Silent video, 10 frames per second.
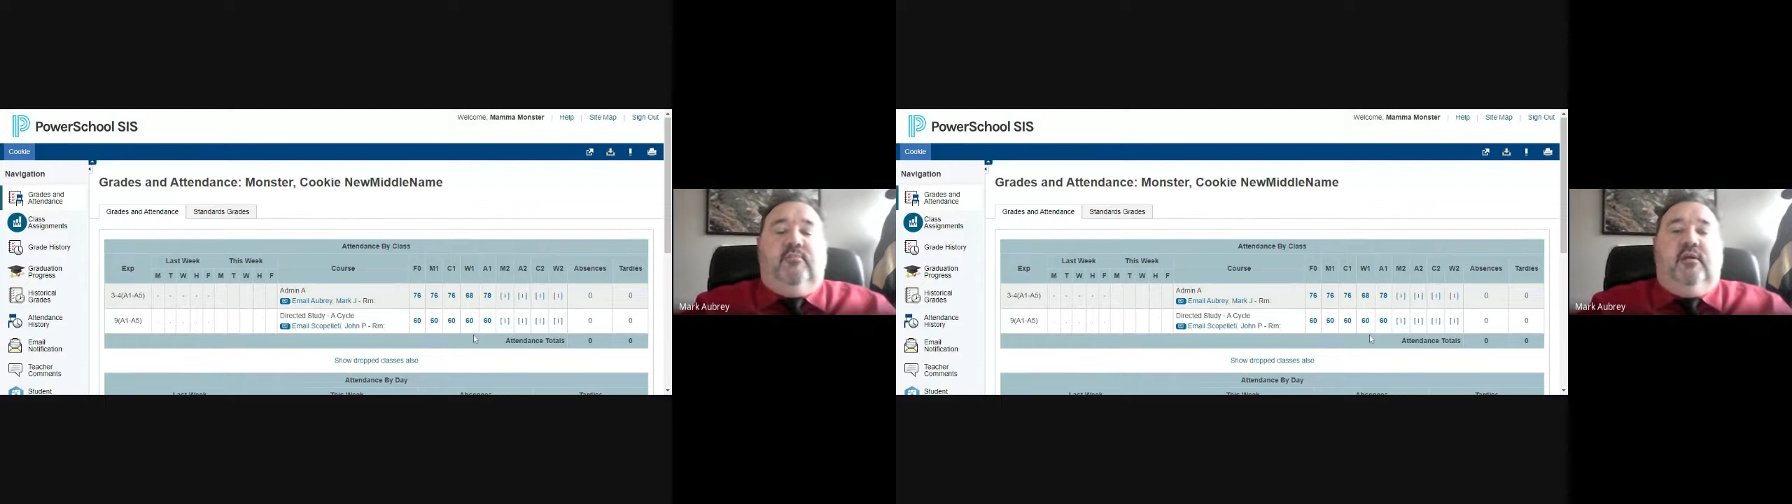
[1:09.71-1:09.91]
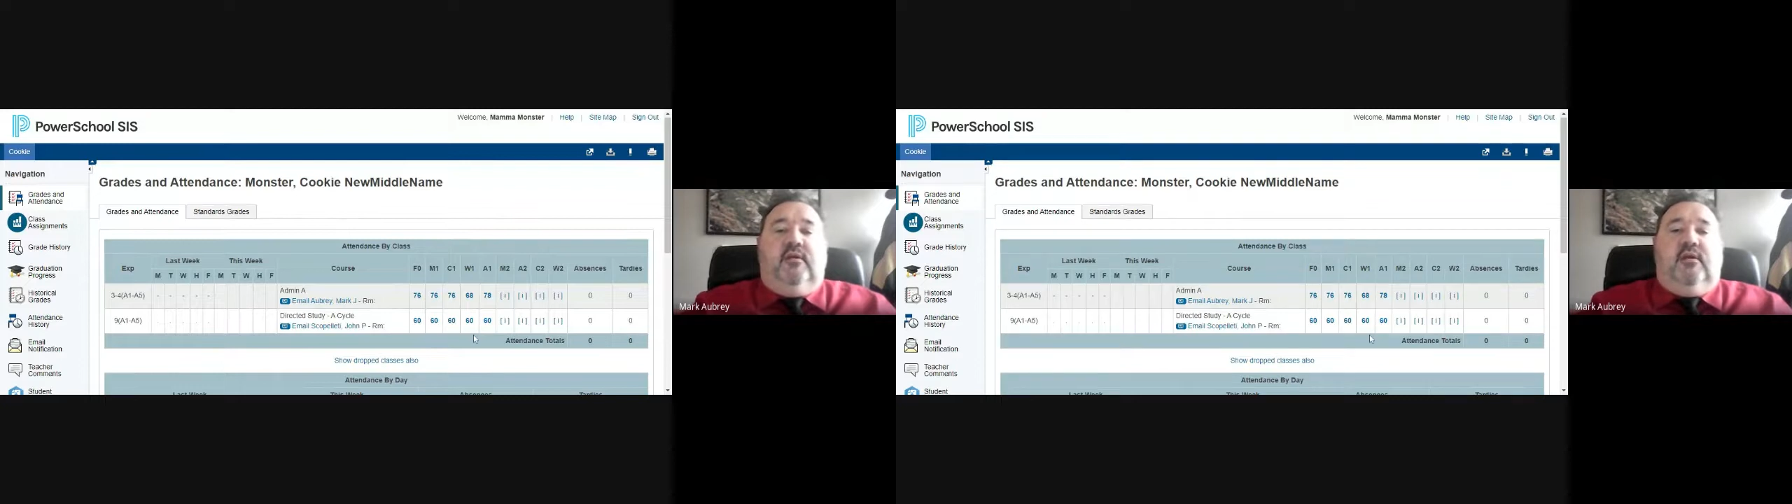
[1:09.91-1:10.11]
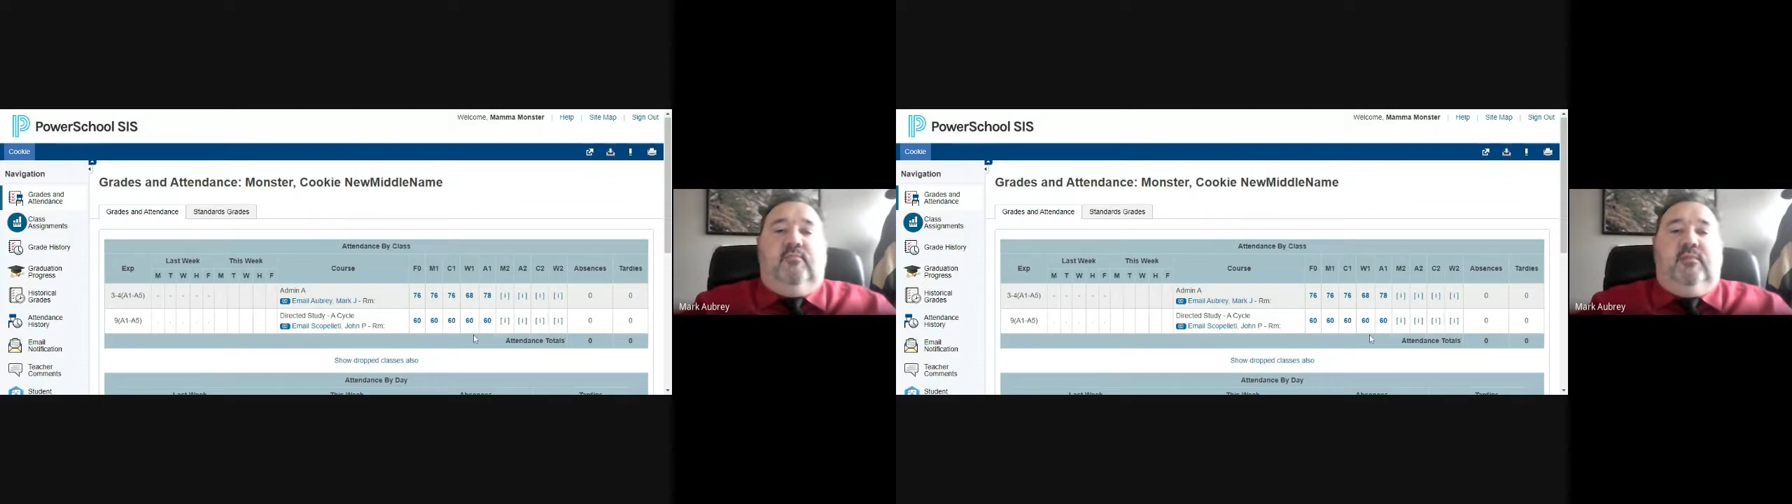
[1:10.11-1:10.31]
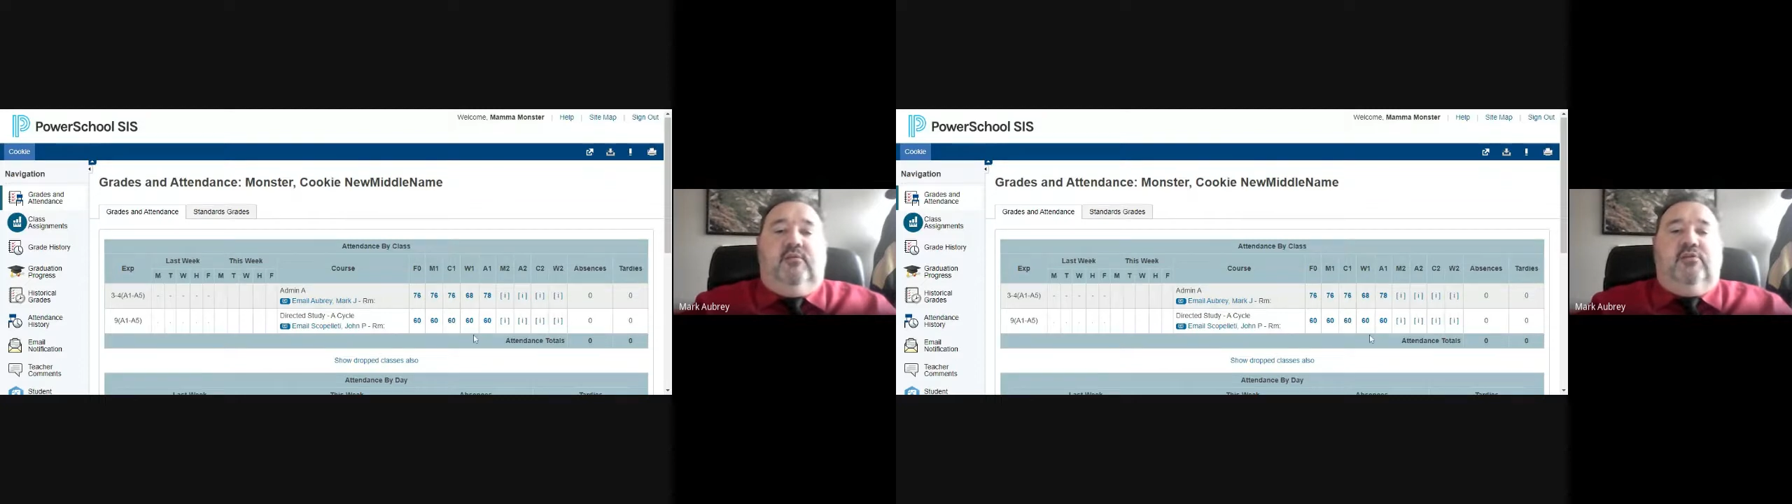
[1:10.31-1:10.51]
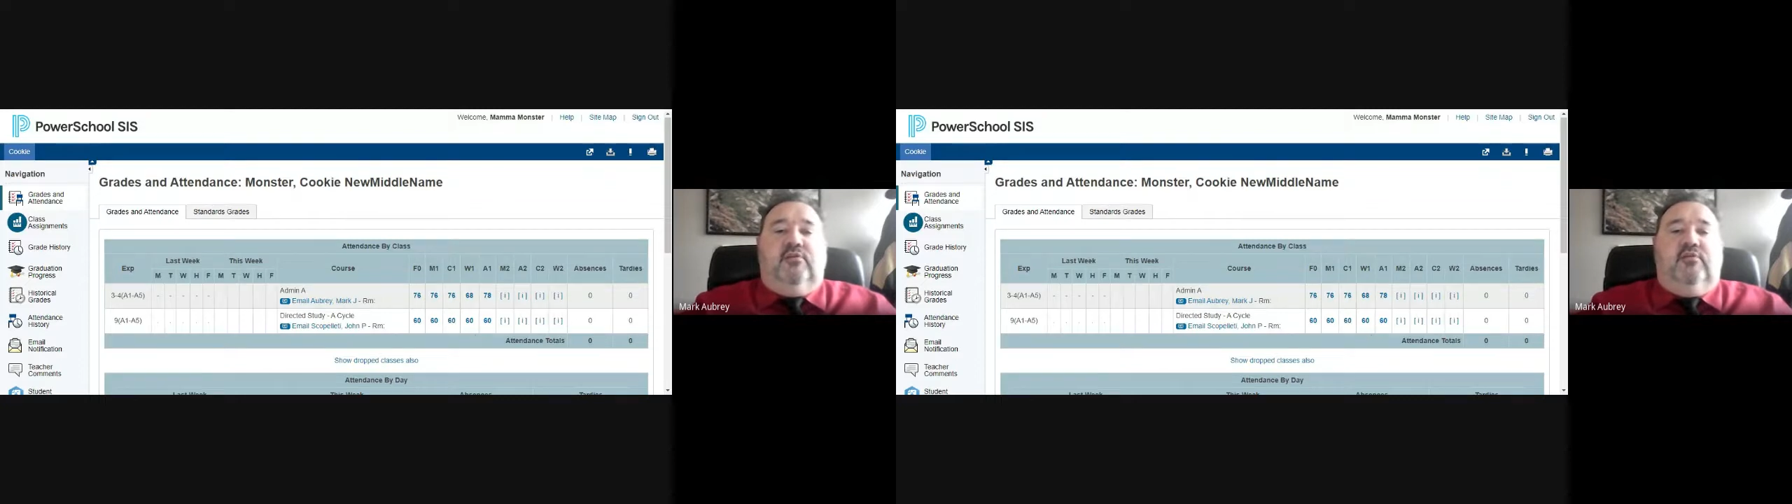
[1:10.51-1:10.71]
and make
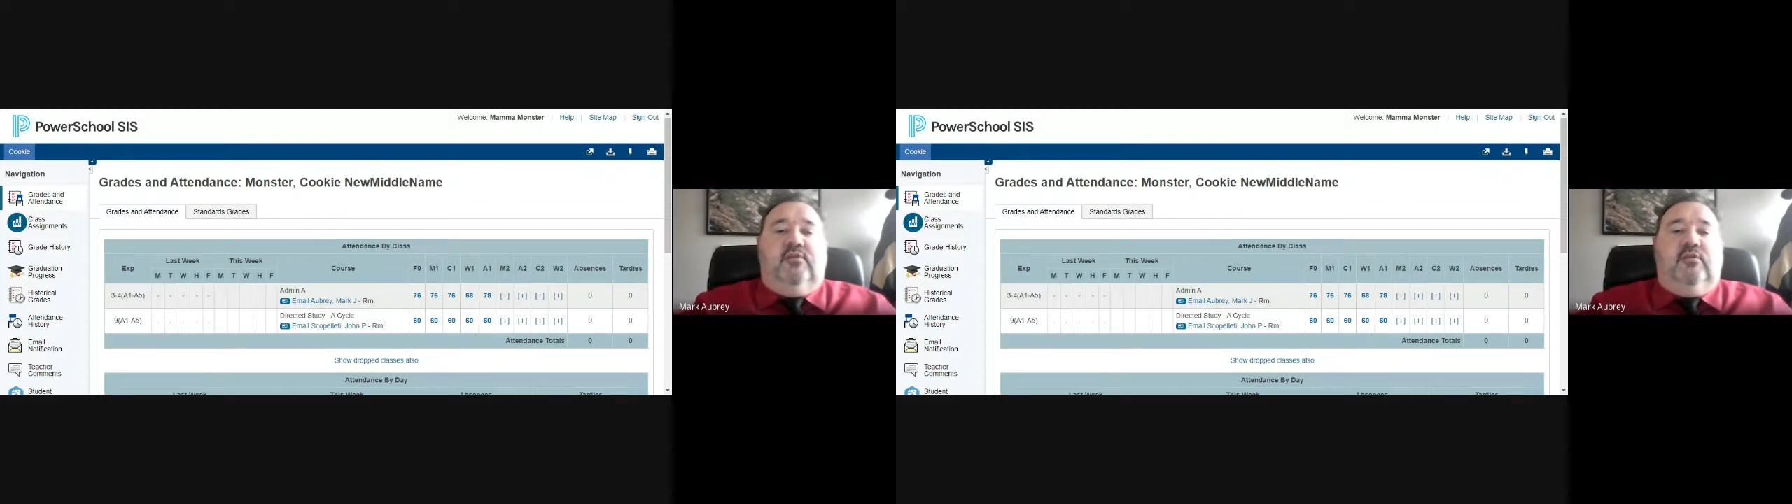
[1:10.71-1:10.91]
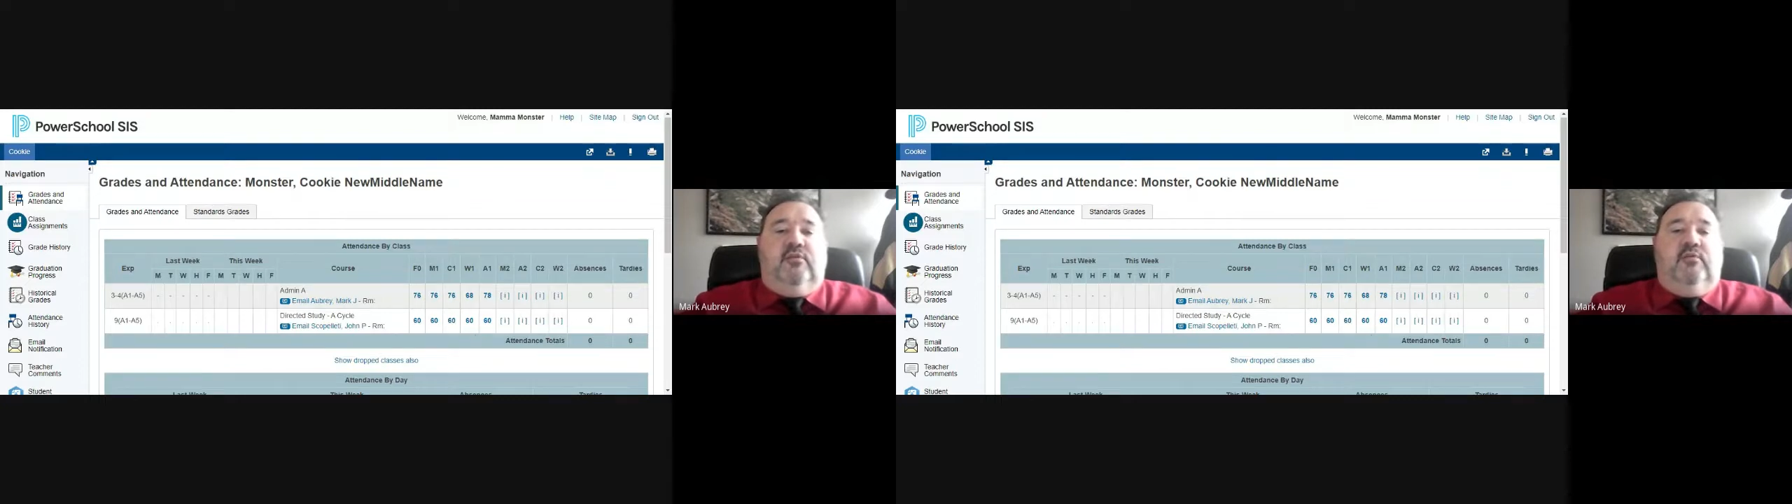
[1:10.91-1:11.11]
sure that you can